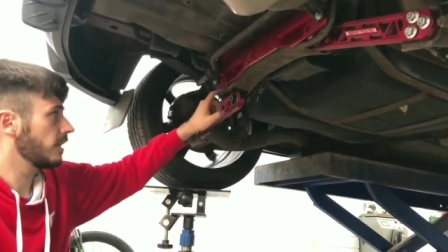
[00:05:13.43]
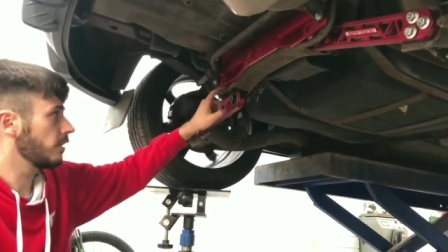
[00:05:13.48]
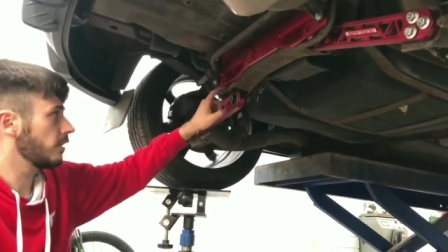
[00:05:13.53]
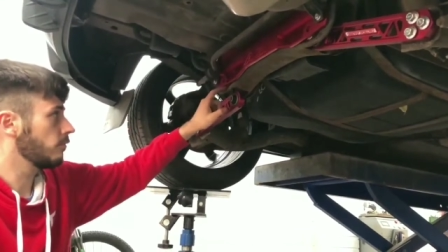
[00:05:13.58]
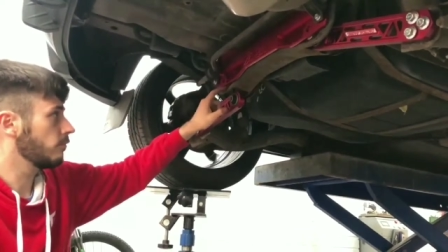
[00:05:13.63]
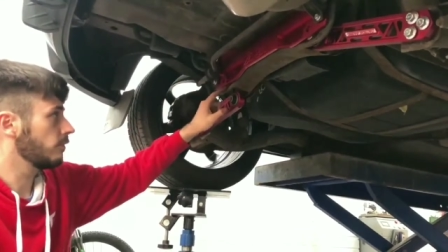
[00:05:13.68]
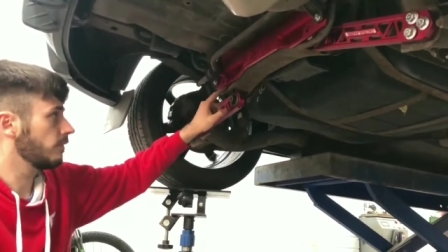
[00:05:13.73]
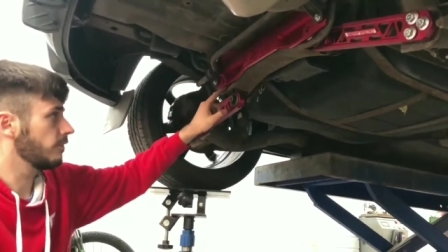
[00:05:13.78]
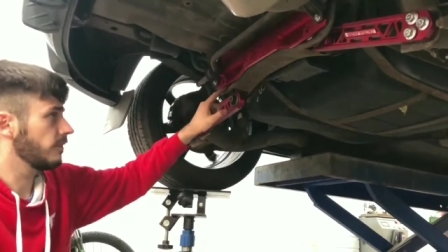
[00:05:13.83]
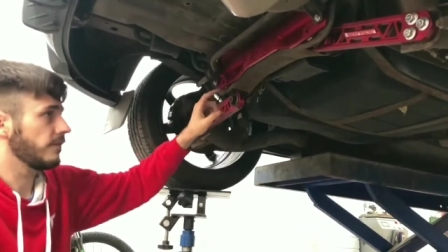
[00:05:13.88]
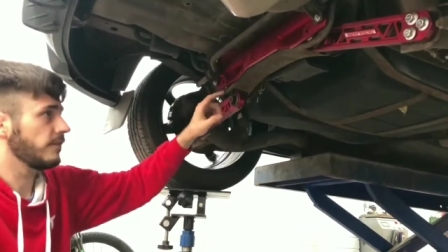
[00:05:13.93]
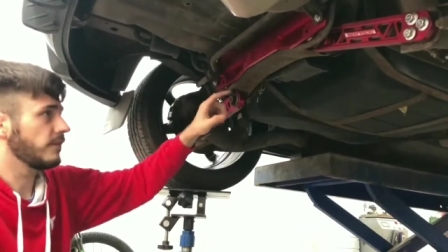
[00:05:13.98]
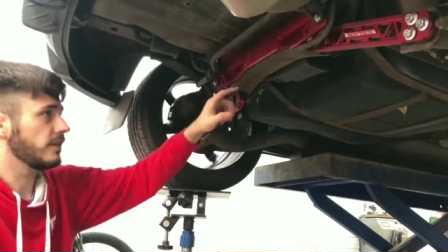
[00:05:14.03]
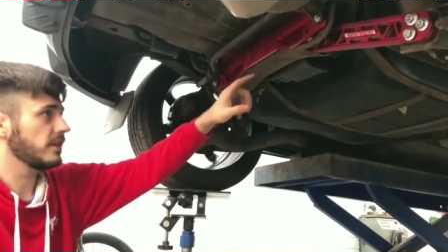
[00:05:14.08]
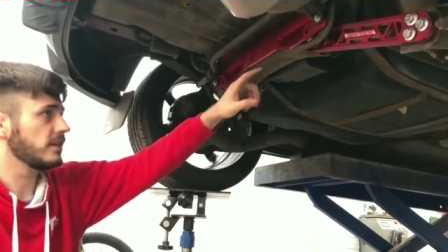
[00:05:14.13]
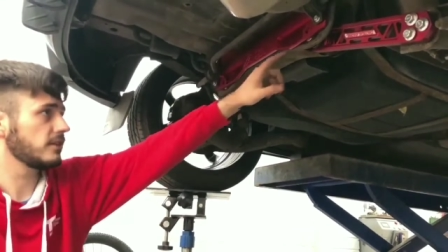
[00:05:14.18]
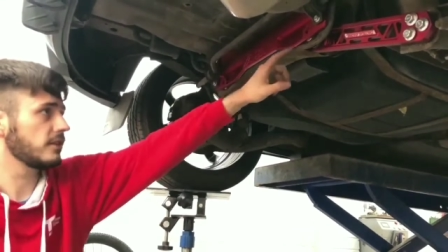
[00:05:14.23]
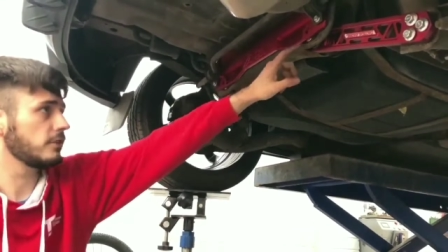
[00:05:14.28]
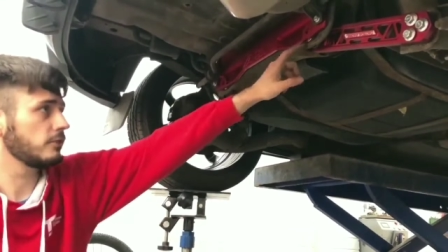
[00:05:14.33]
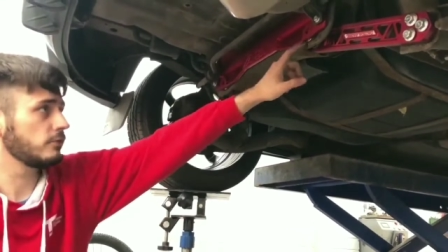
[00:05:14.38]
Now, we've left
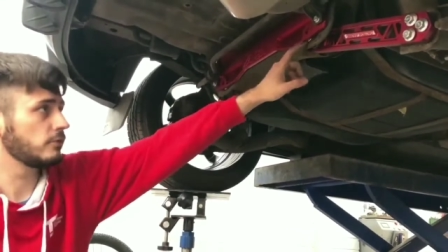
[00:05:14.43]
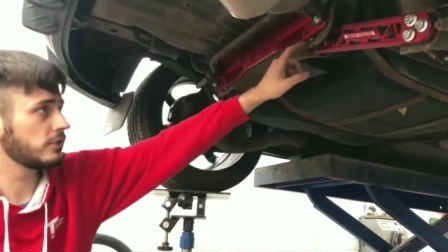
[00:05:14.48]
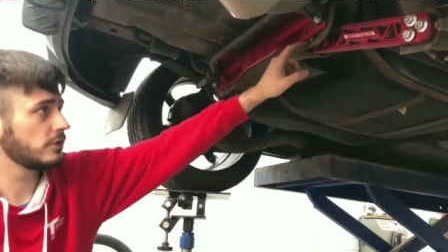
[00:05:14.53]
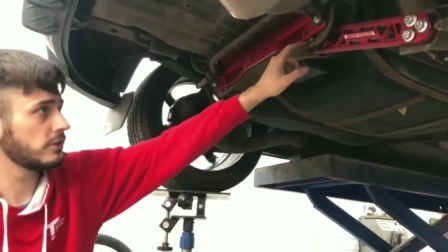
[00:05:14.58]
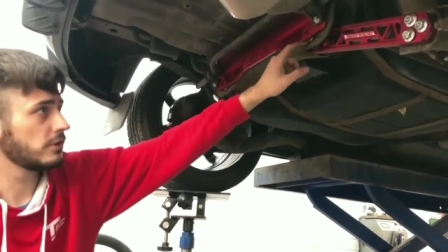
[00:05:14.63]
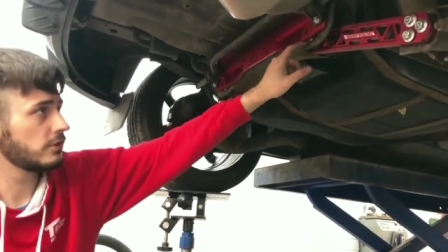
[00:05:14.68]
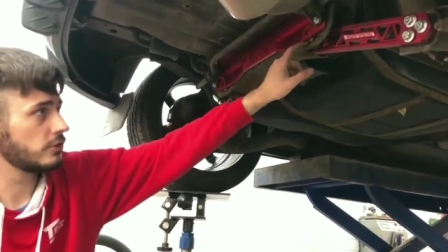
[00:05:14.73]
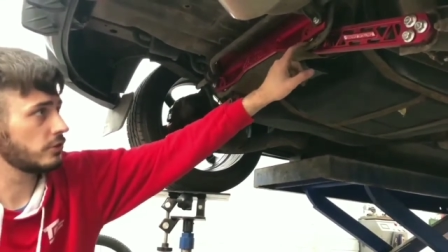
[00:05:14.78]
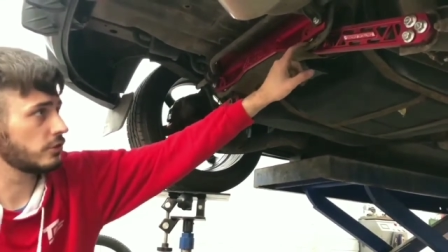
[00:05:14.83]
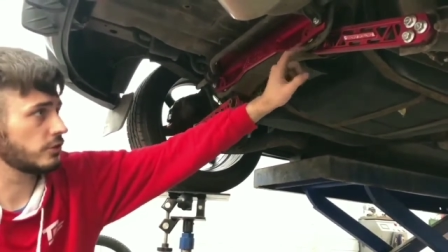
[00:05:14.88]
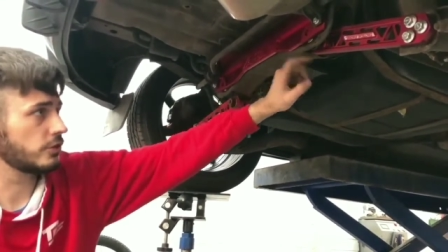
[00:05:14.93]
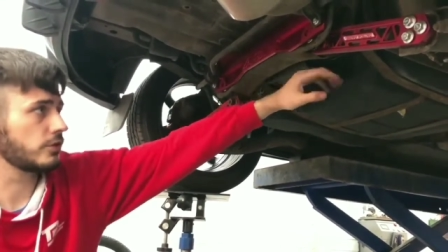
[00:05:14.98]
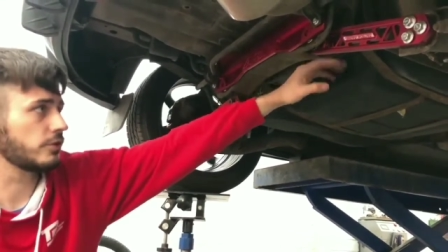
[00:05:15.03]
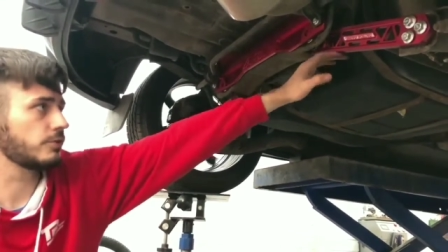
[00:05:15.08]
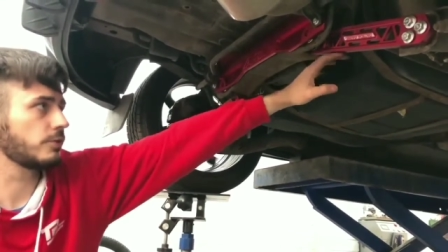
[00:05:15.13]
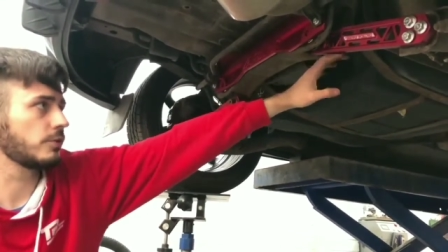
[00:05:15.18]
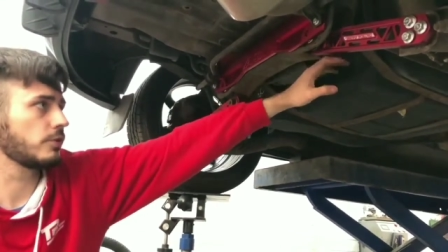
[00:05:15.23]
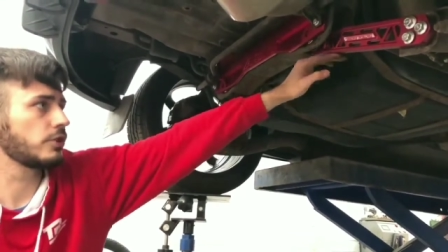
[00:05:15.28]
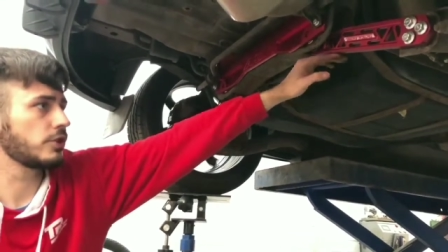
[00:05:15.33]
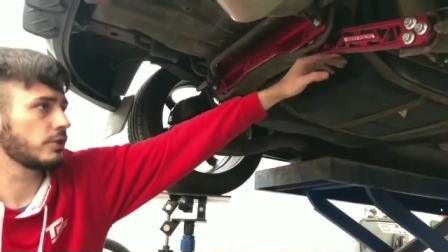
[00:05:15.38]
these loose just
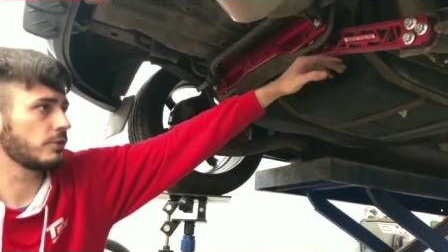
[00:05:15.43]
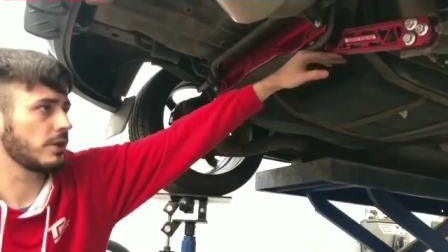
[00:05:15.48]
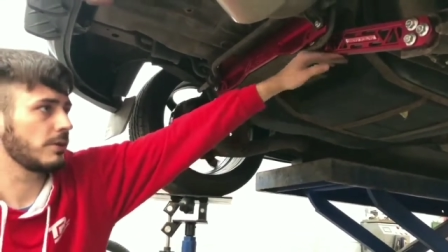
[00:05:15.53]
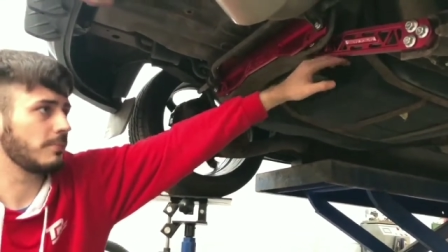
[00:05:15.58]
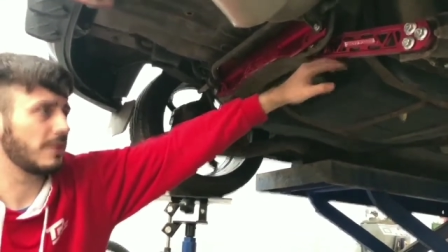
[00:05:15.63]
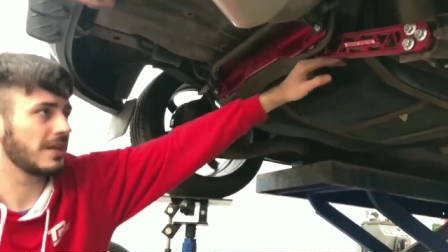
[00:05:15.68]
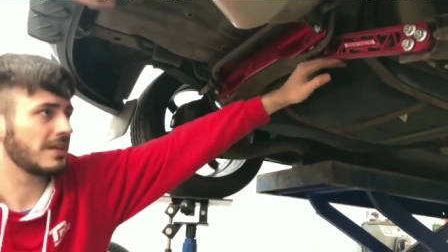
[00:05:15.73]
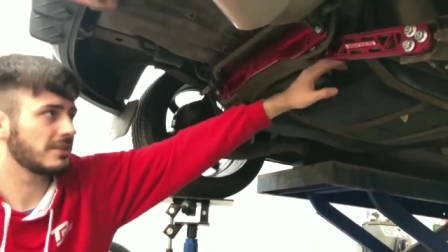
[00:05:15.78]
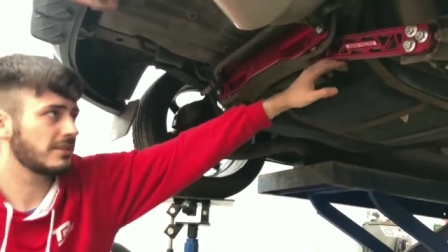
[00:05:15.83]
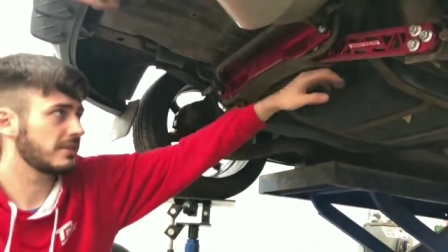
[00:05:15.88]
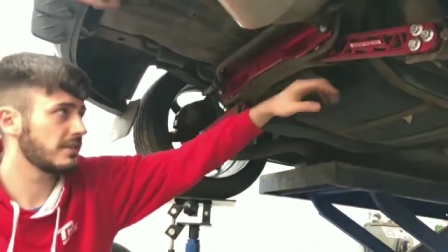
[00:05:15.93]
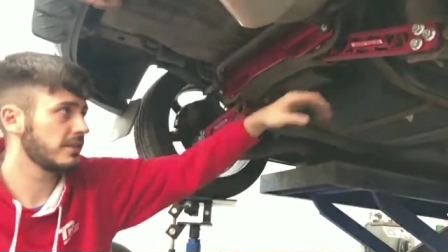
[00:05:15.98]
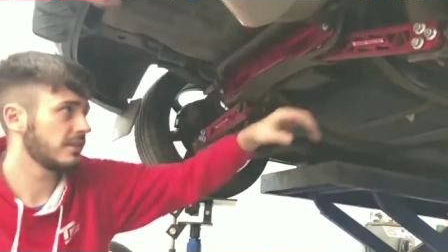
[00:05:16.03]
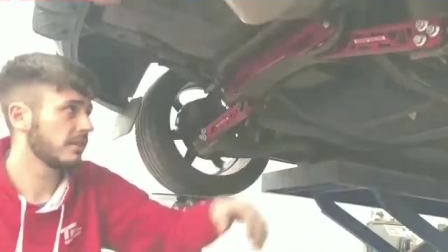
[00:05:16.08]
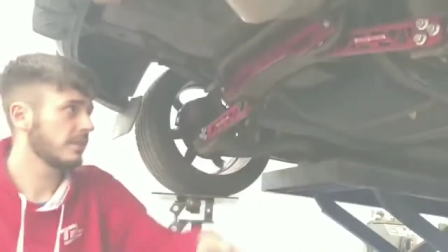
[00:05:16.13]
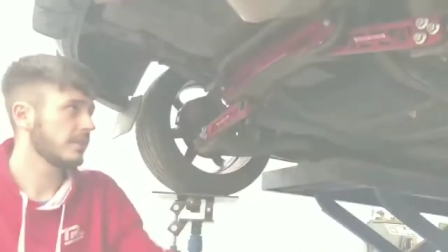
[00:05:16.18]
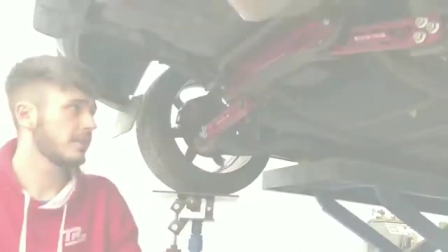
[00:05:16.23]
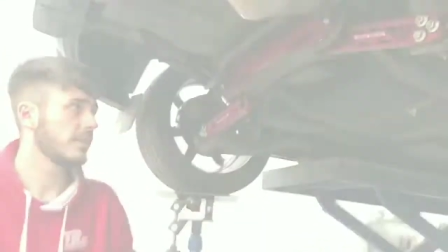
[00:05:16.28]
because we're going to do them last.